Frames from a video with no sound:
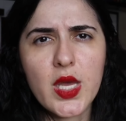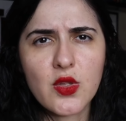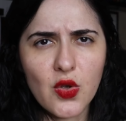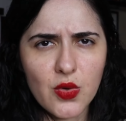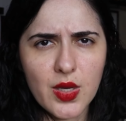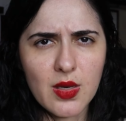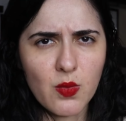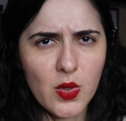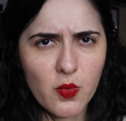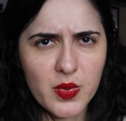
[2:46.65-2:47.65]
and
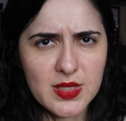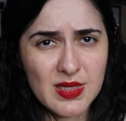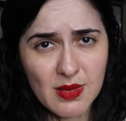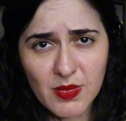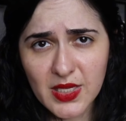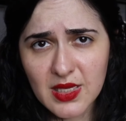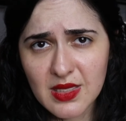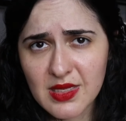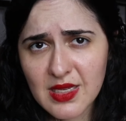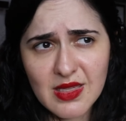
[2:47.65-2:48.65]
Dorian will be siblings,